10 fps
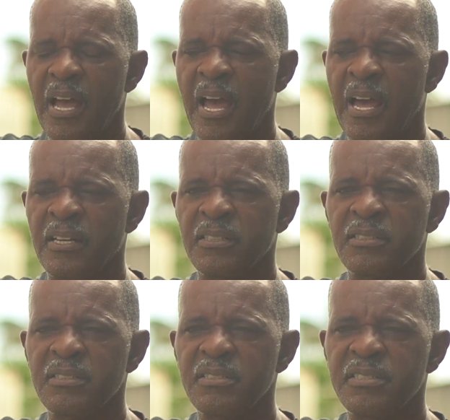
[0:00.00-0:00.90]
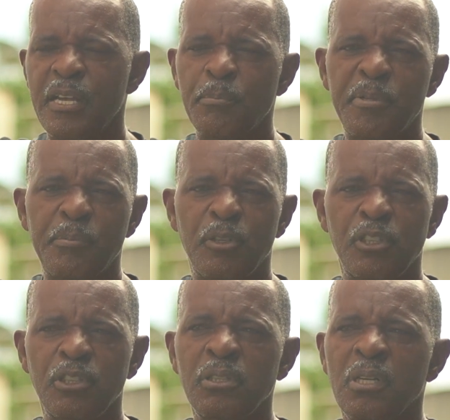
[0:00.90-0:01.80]
and some
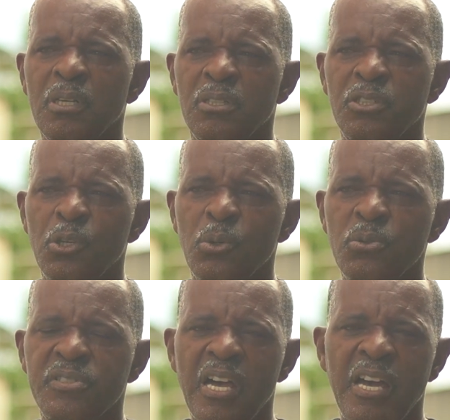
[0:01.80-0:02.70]
people use